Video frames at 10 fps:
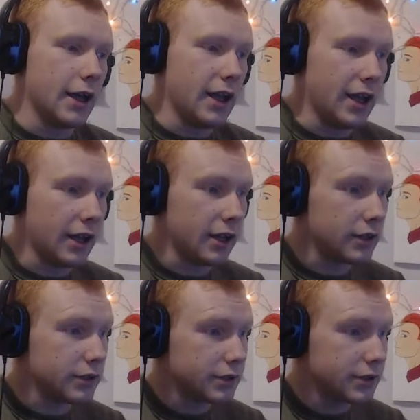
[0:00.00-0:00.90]

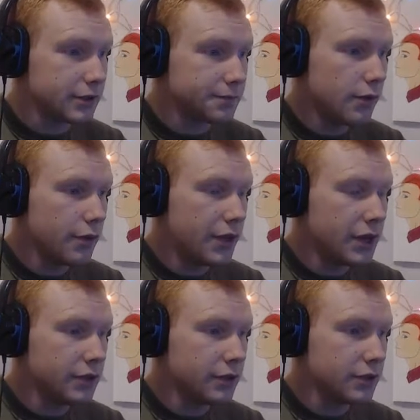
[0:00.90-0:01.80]
And
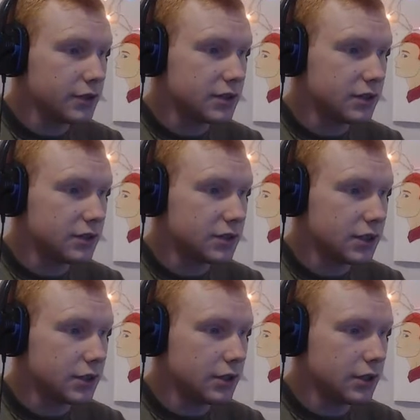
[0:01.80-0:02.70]
then there's the
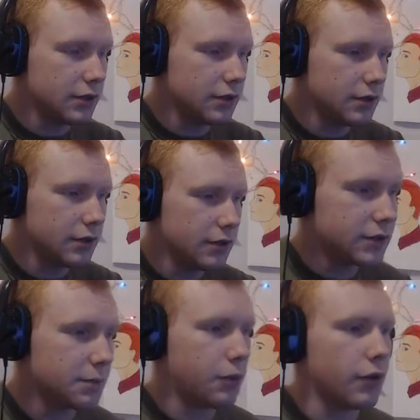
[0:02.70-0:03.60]
deci- then
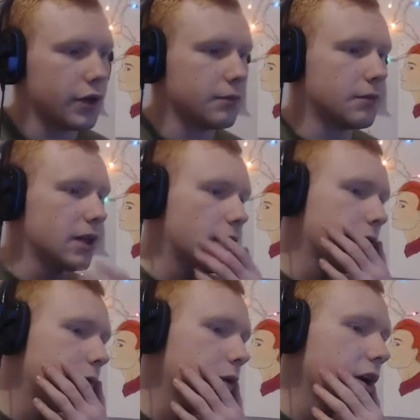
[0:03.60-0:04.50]
there's a point in my
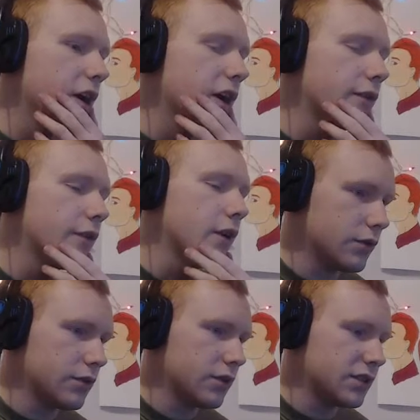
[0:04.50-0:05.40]
life where I have
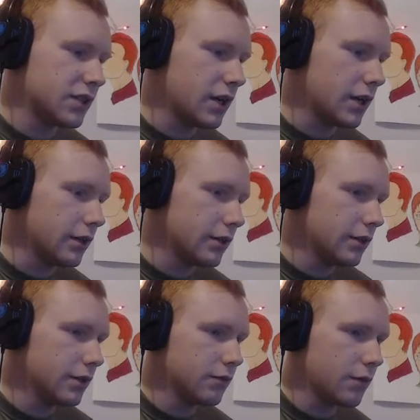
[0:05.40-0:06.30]
to decide
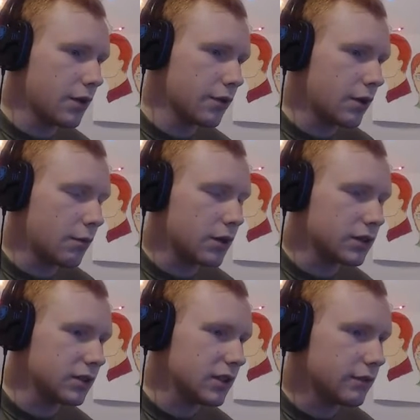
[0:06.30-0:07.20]
whether I
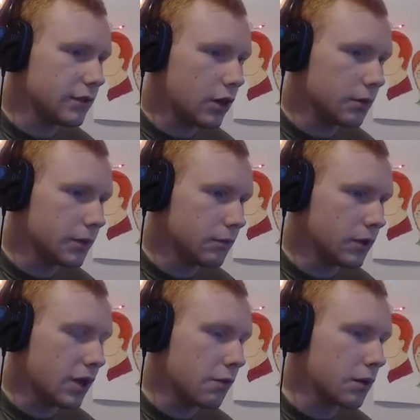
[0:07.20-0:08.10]
want to leave the army,
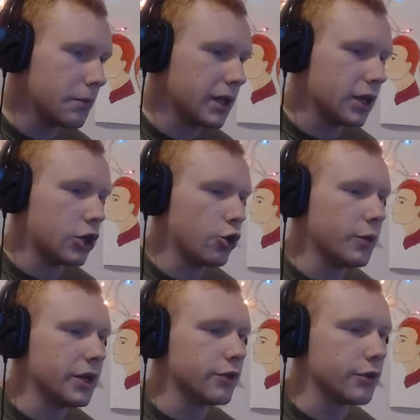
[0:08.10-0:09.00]
whether I want to make a
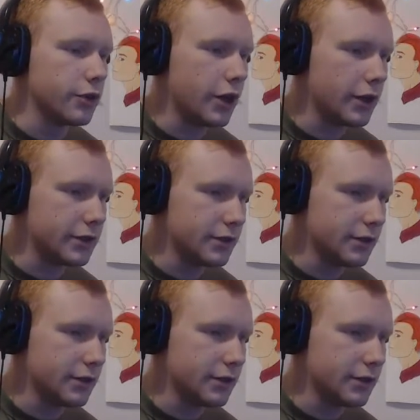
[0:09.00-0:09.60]
career or not,